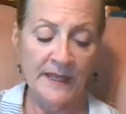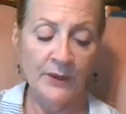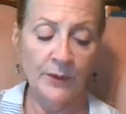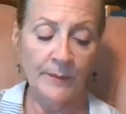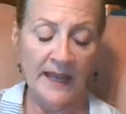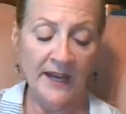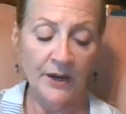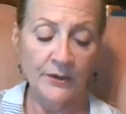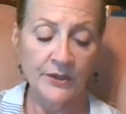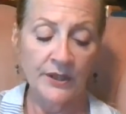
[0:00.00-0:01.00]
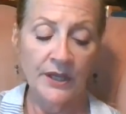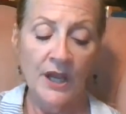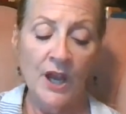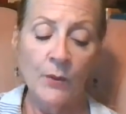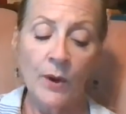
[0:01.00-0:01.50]
repaired.
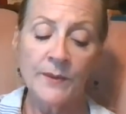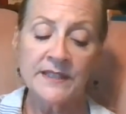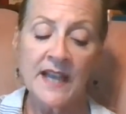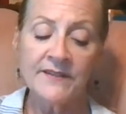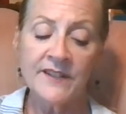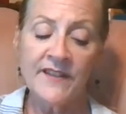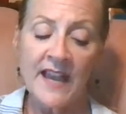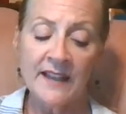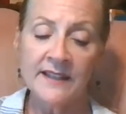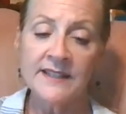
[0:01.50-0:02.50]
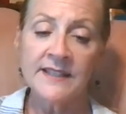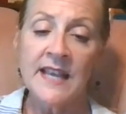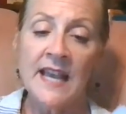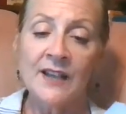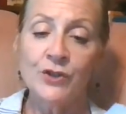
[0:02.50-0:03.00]
What was left of Atlas
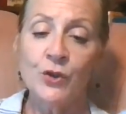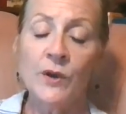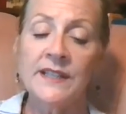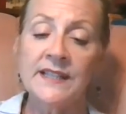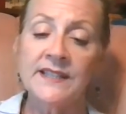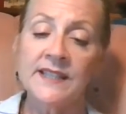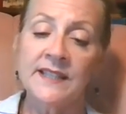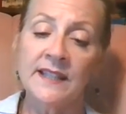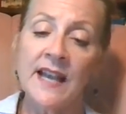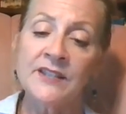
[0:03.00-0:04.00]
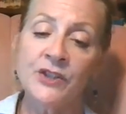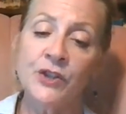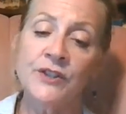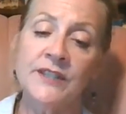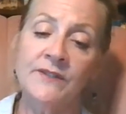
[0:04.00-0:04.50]
had joined its
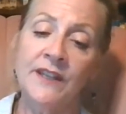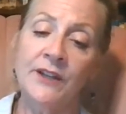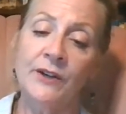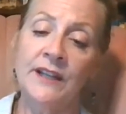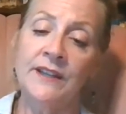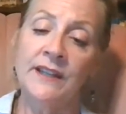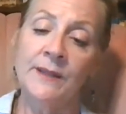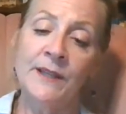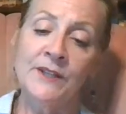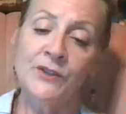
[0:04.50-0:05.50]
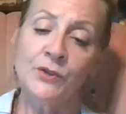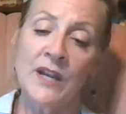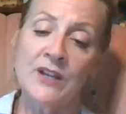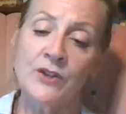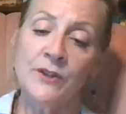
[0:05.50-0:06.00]
celestial sphere in the
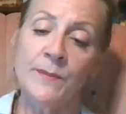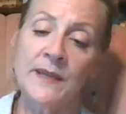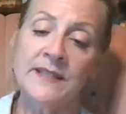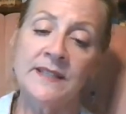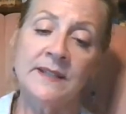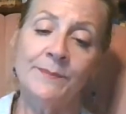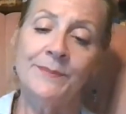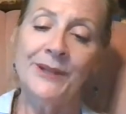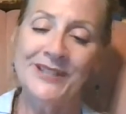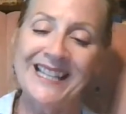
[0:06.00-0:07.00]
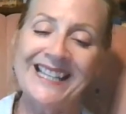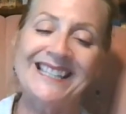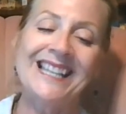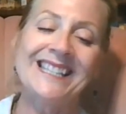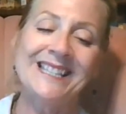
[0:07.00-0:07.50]
administration business
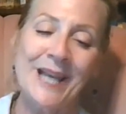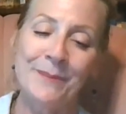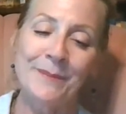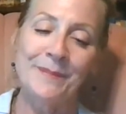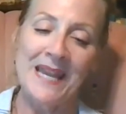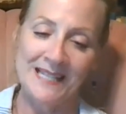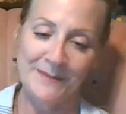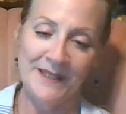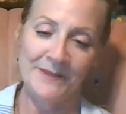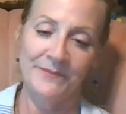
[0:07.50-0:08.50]
building's sub-basement.